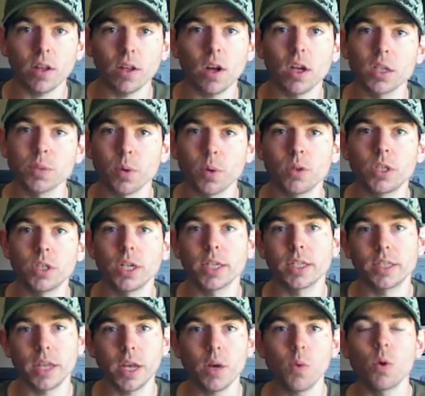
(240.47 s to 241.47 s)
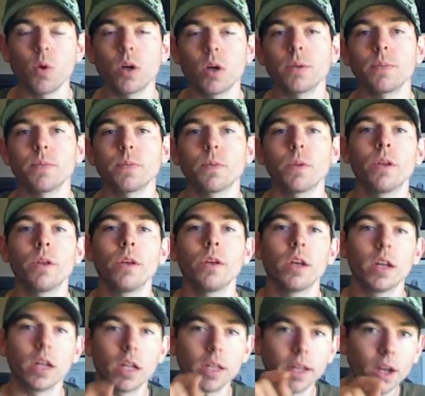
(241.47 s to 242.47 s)
Loss Project day 1,
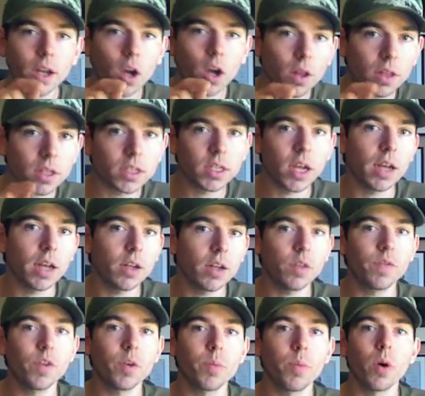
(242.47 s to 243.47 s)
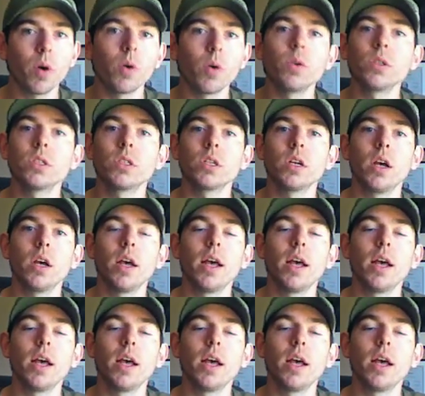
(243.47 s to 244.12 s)
click on the title of your post,